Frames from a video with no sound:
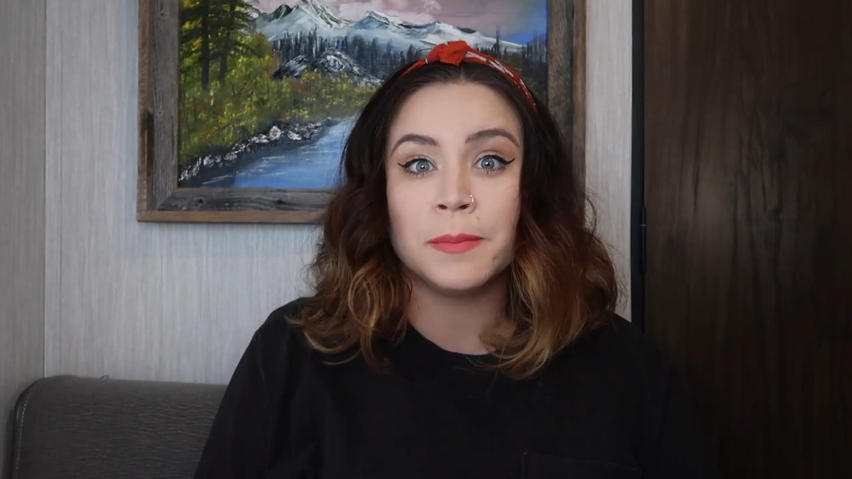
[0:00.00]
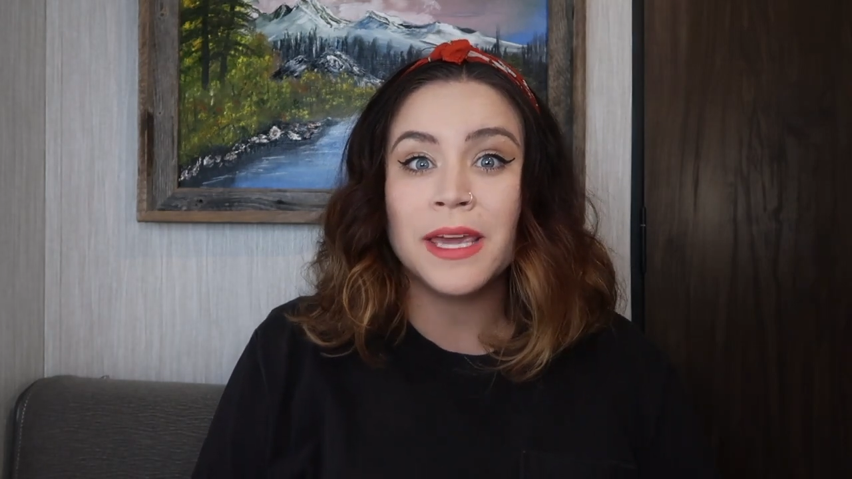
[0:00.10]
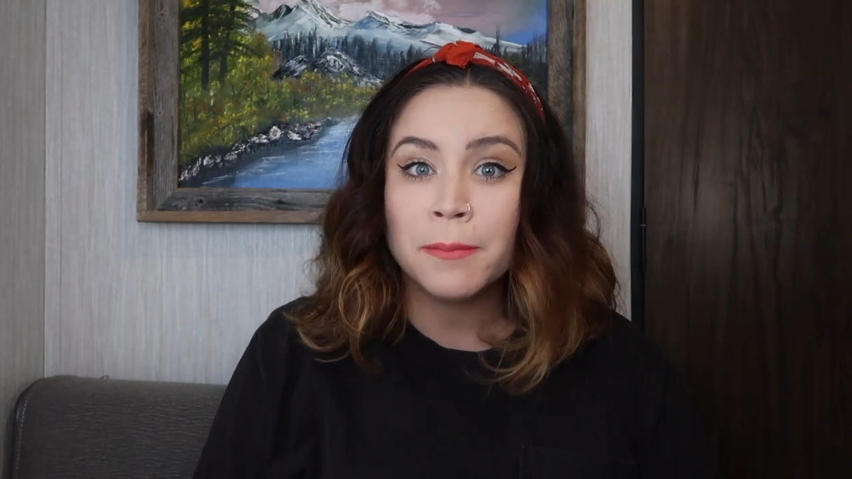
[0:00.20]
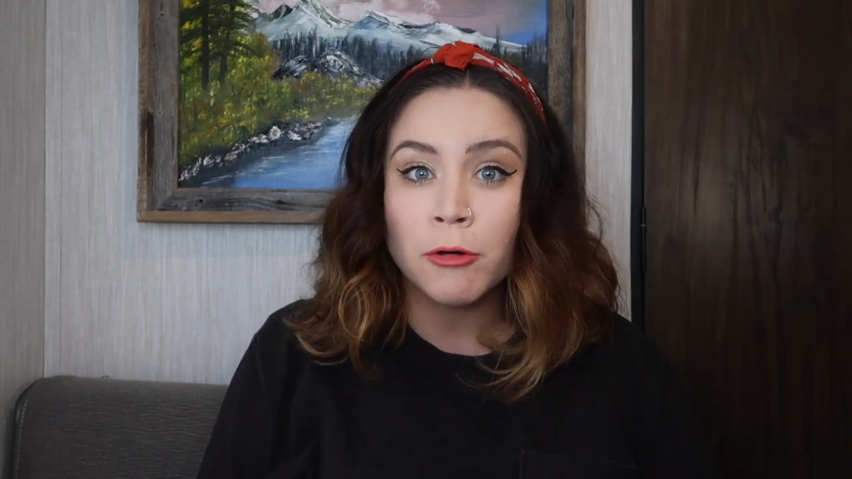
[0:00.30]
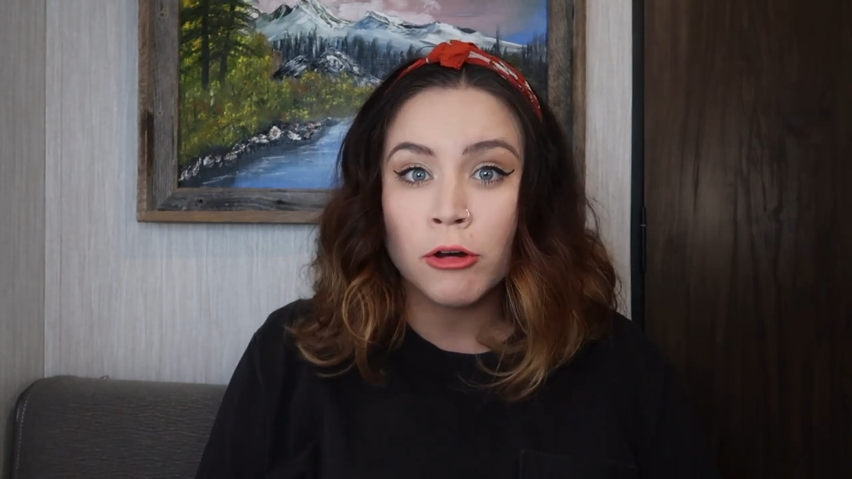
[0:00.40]

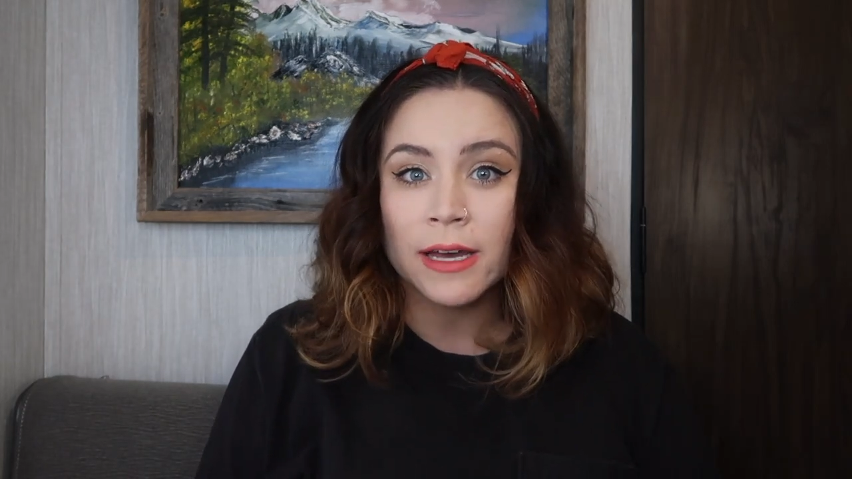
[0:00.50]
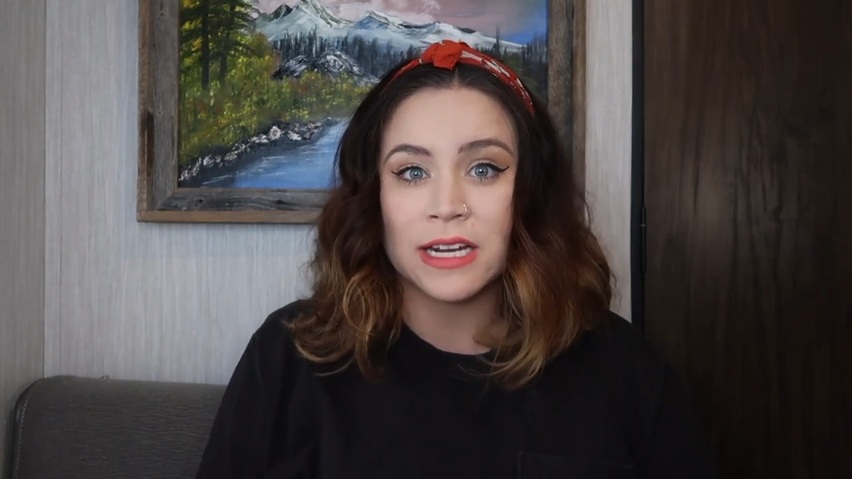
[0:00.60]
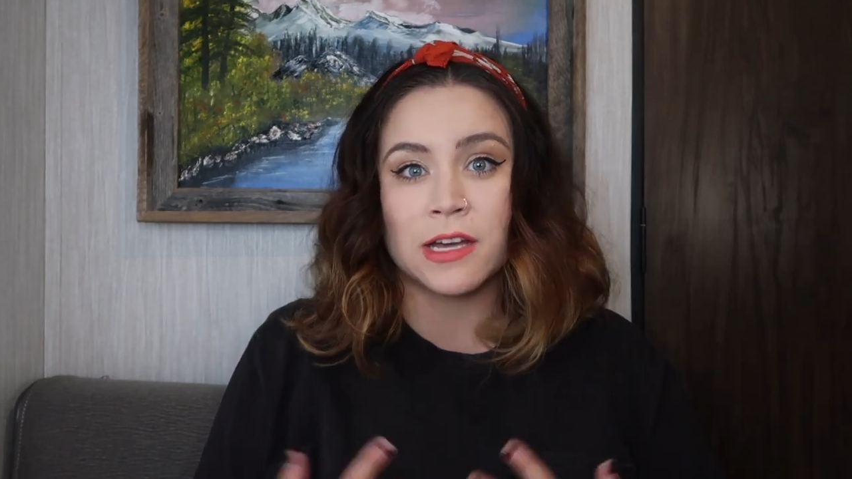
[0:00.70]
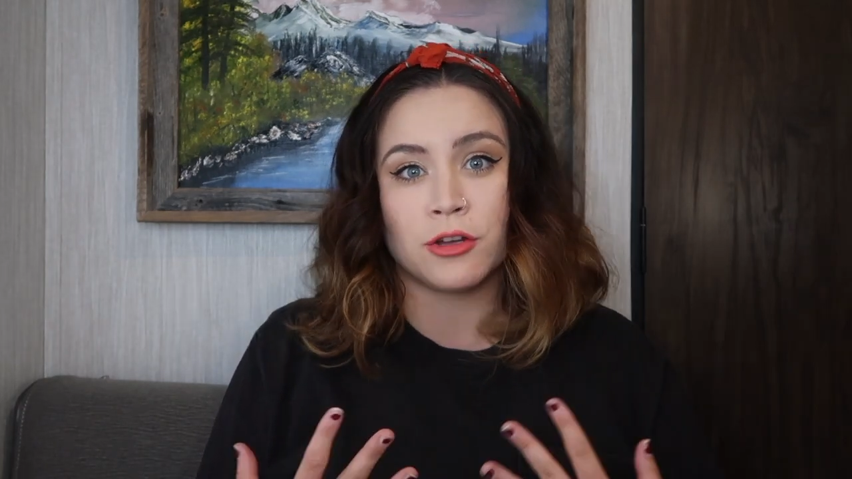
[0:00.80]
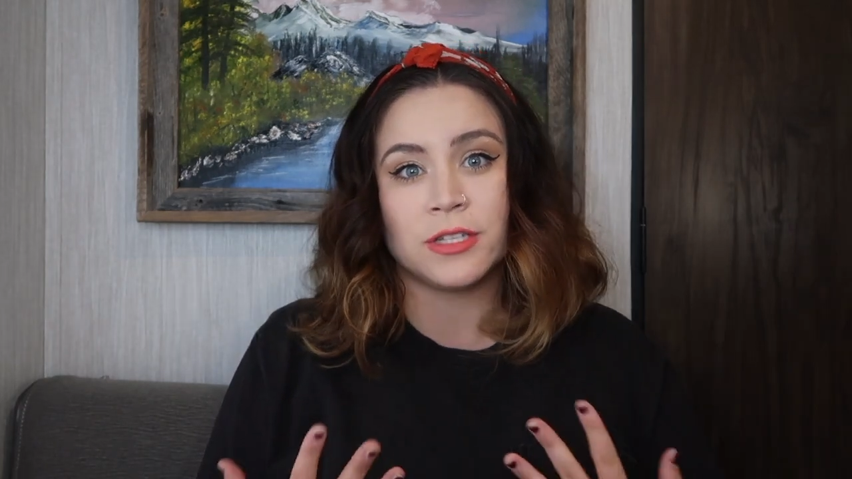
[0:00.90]
people
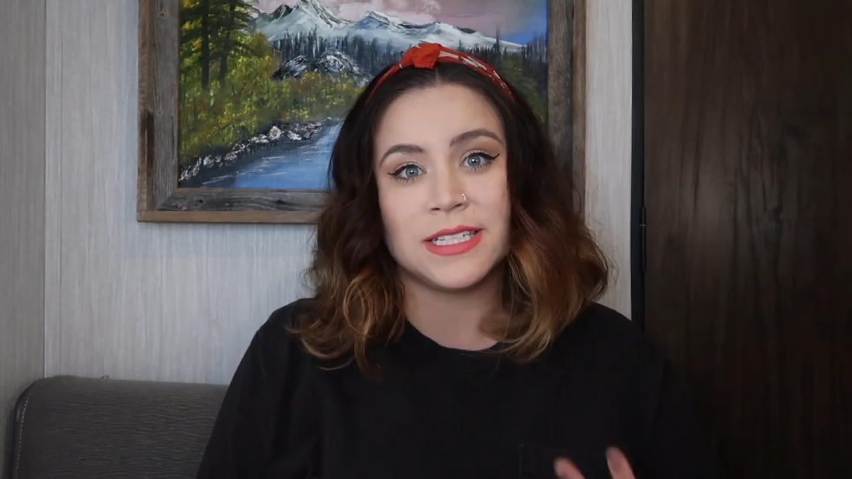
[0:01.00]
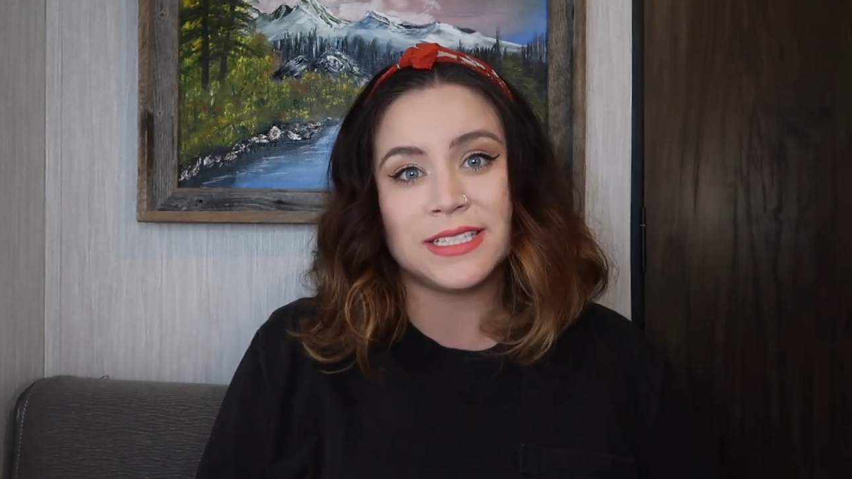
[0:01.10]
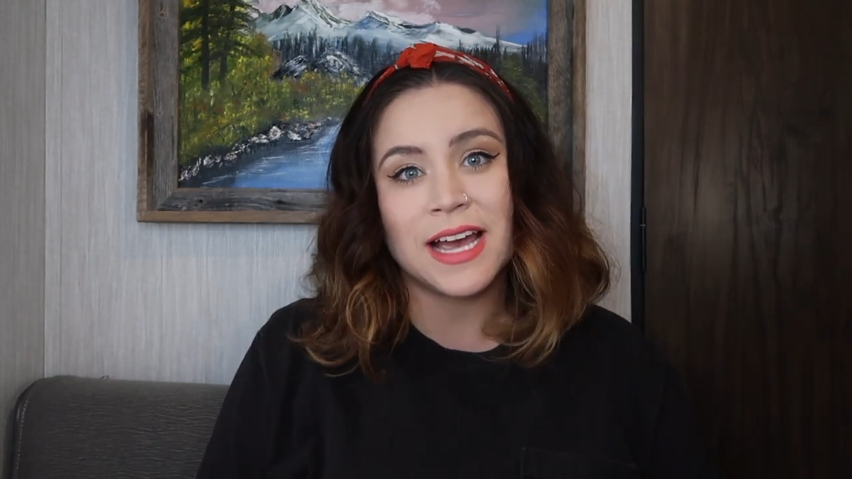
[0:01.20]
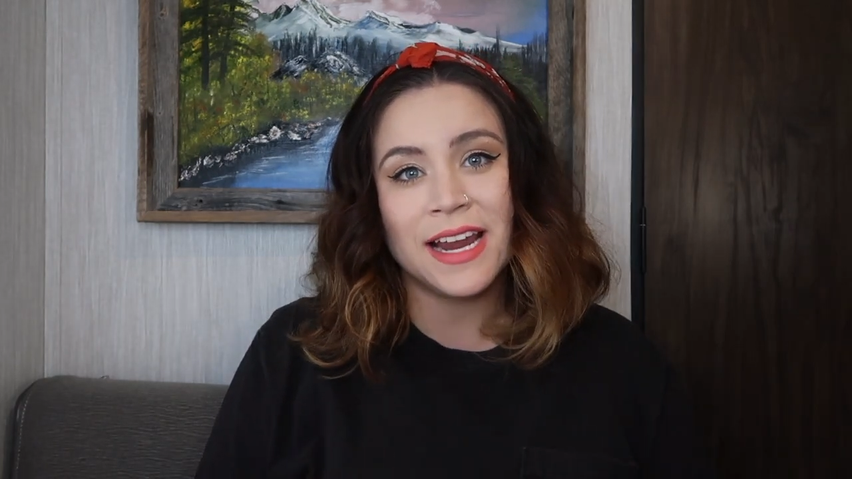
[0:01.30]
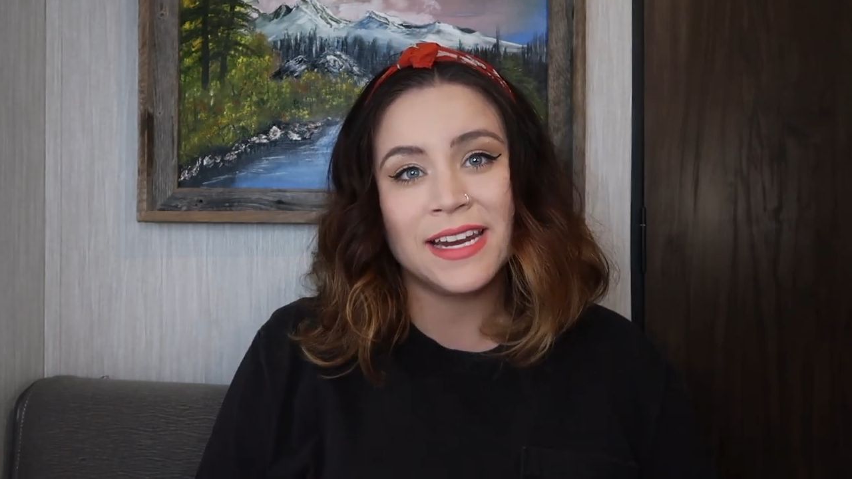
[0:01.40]
and other
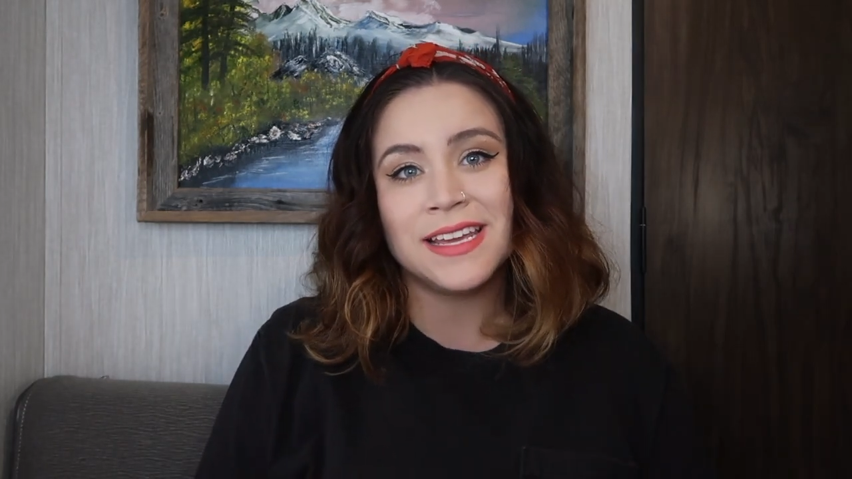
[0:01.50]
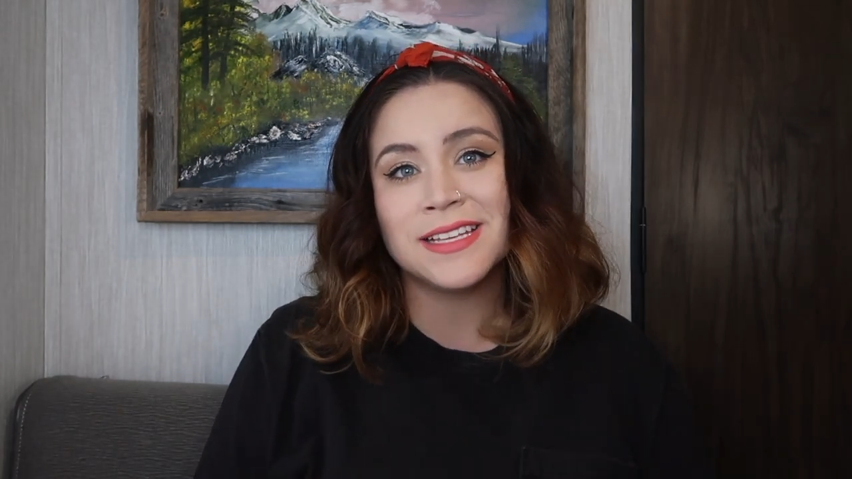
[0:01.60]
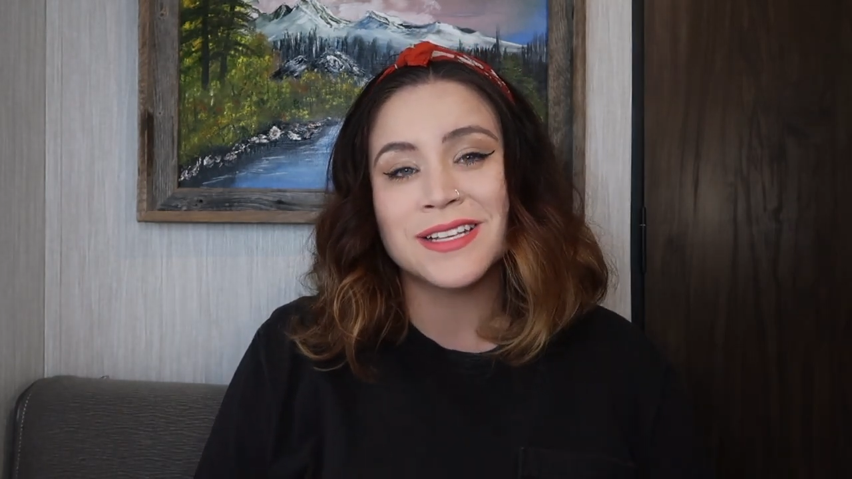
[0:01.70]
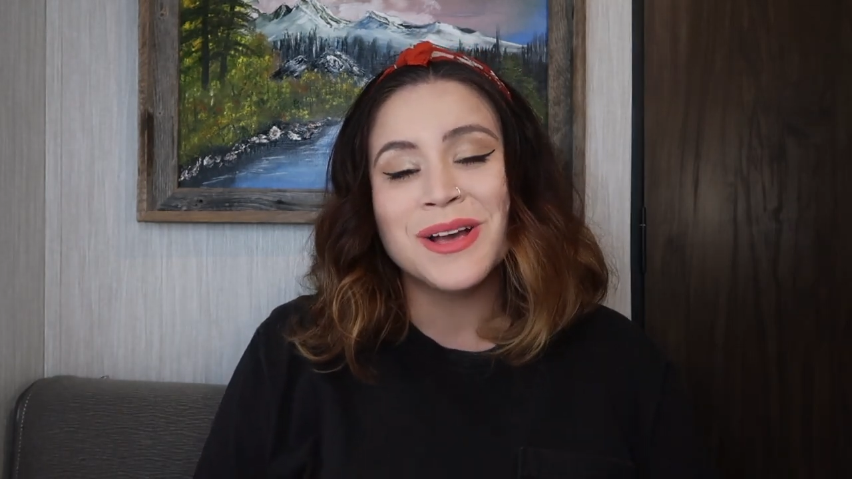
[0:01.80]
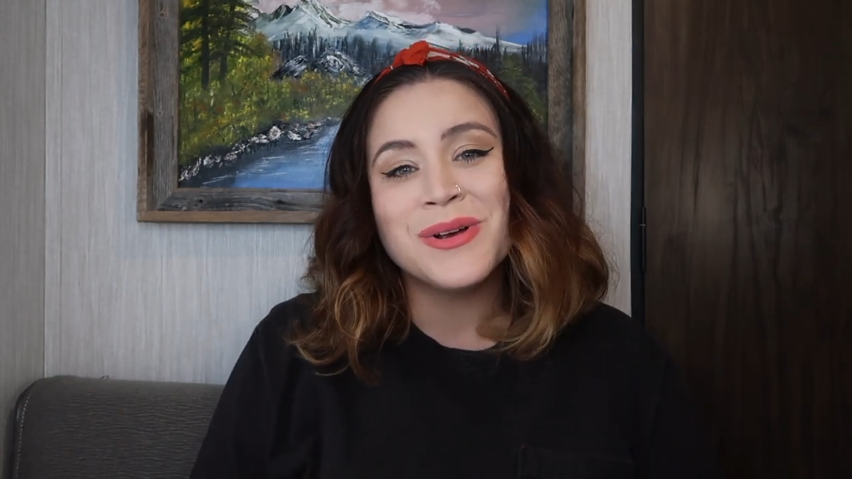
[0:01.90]
societies